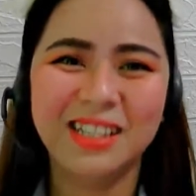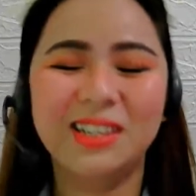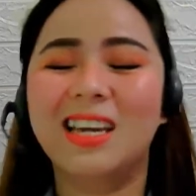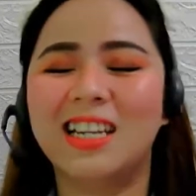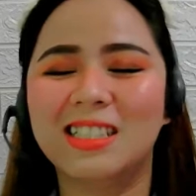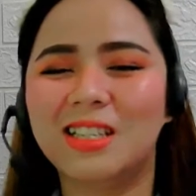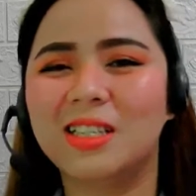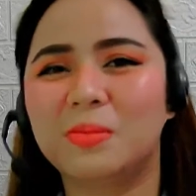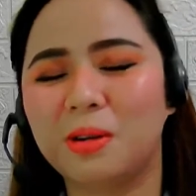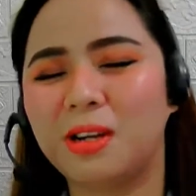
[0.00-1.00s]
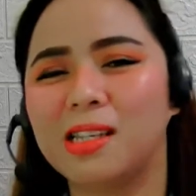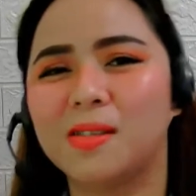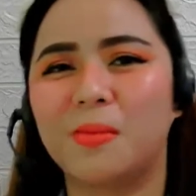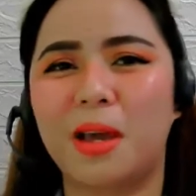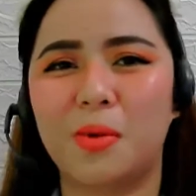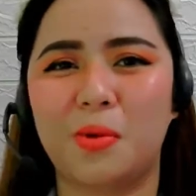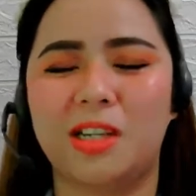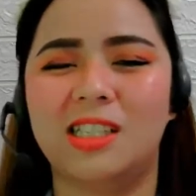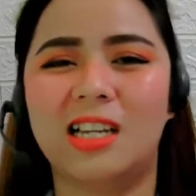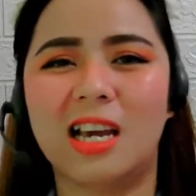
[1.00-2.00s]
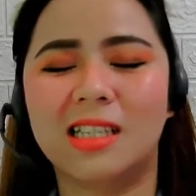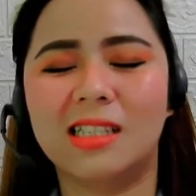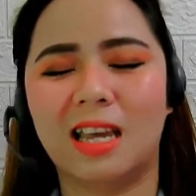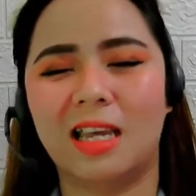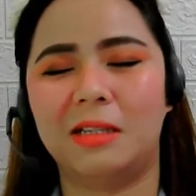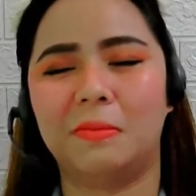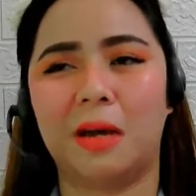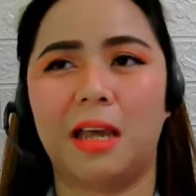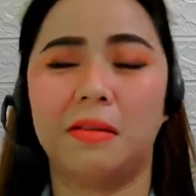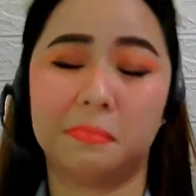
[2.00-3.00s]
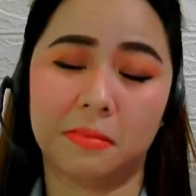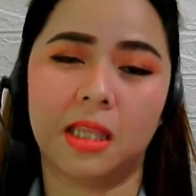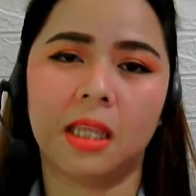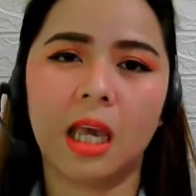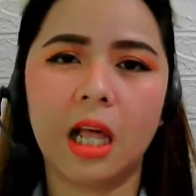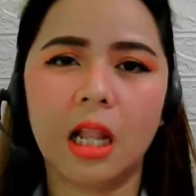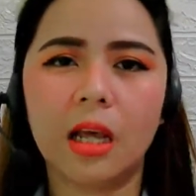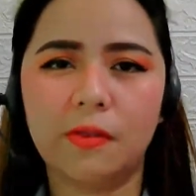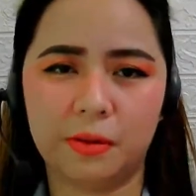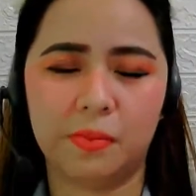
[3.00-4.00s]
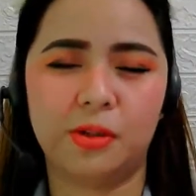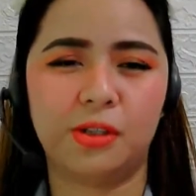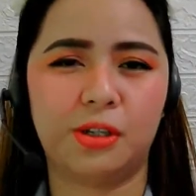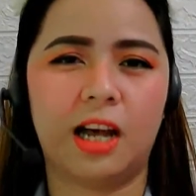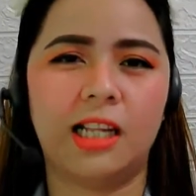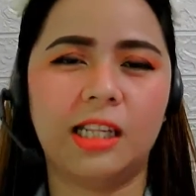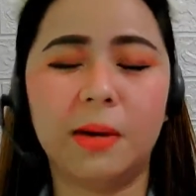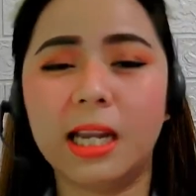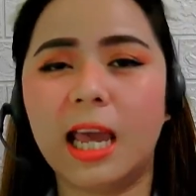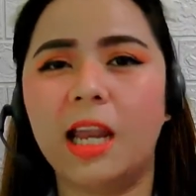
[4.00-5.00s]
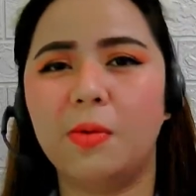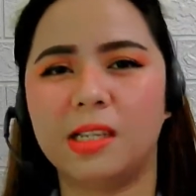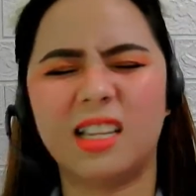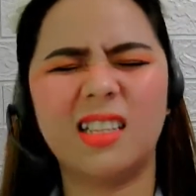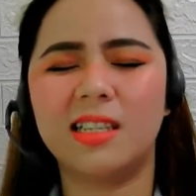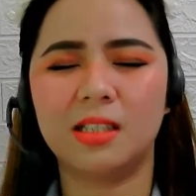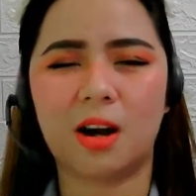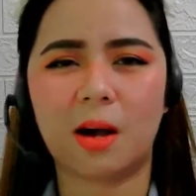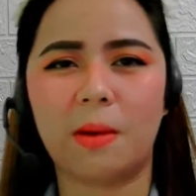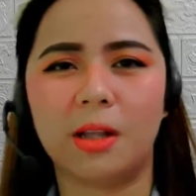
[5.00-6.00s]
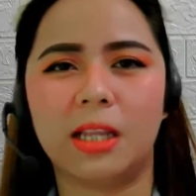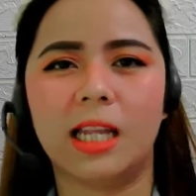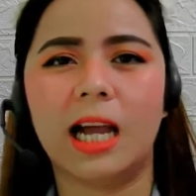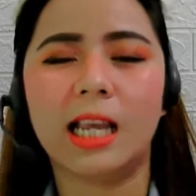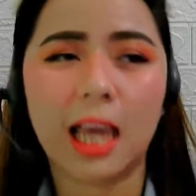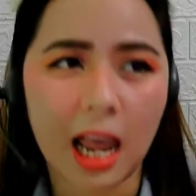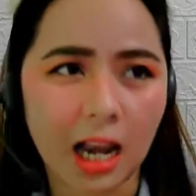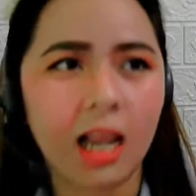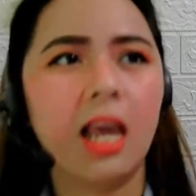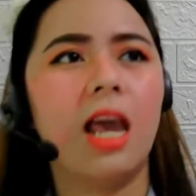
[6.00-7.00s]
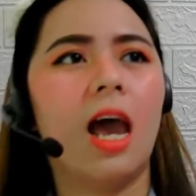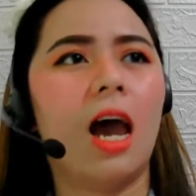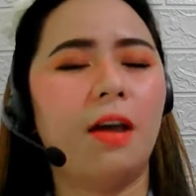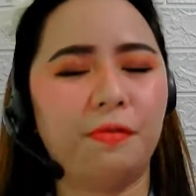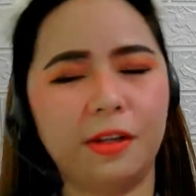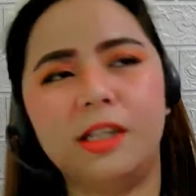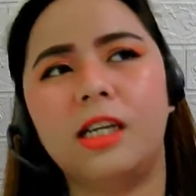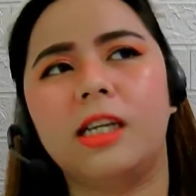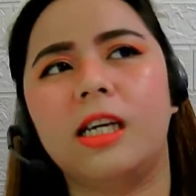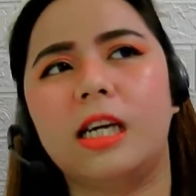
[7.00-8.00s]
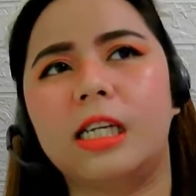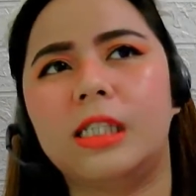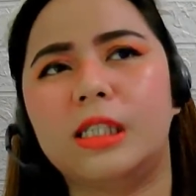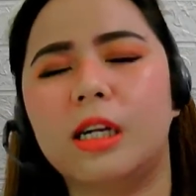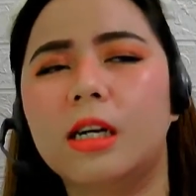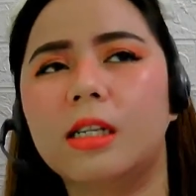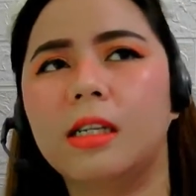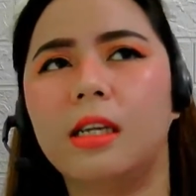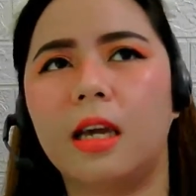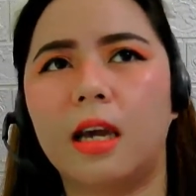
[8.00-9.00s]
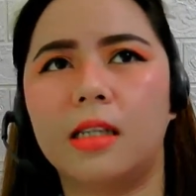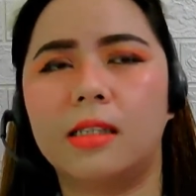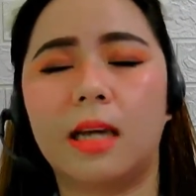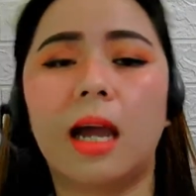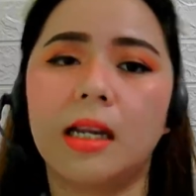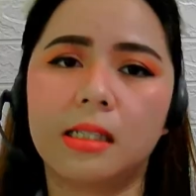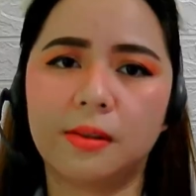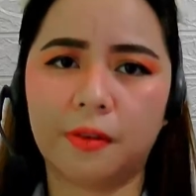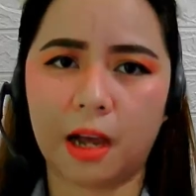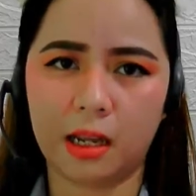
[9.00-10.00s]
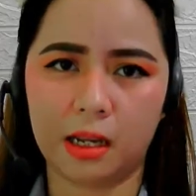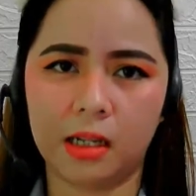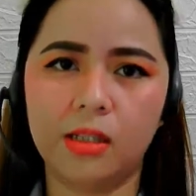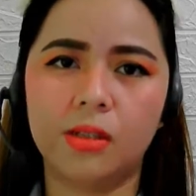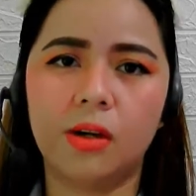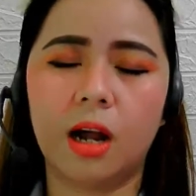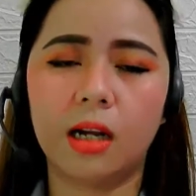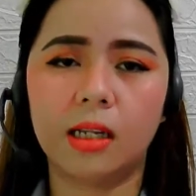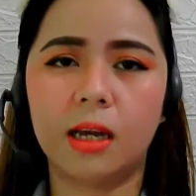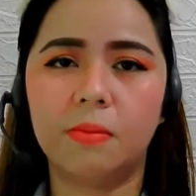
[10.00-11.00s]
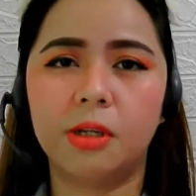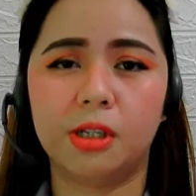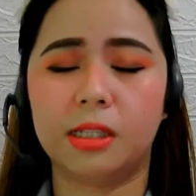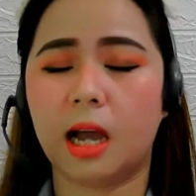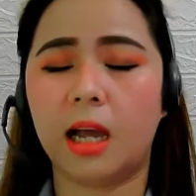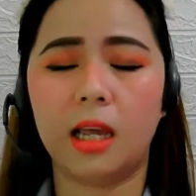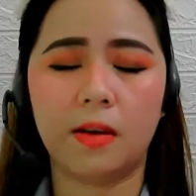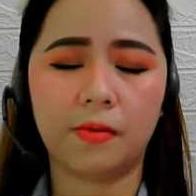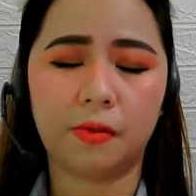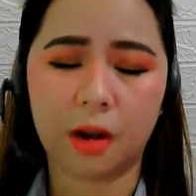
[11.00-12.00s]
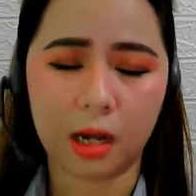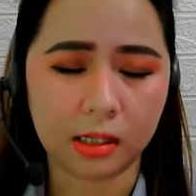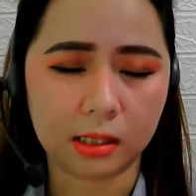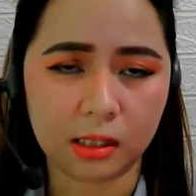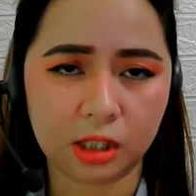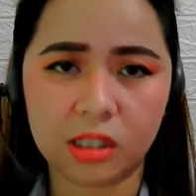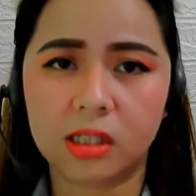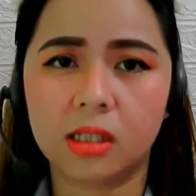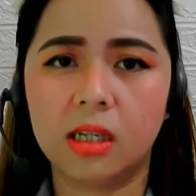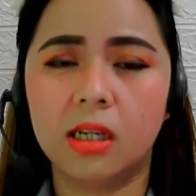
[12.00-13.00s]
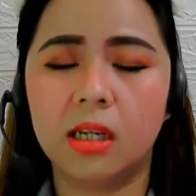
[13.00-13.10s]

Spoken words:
You get to experience my weirdness and my loving personality. But anyways, let's not talk about that. Again, I feel like it's not yet satisfying to rank them because I have read just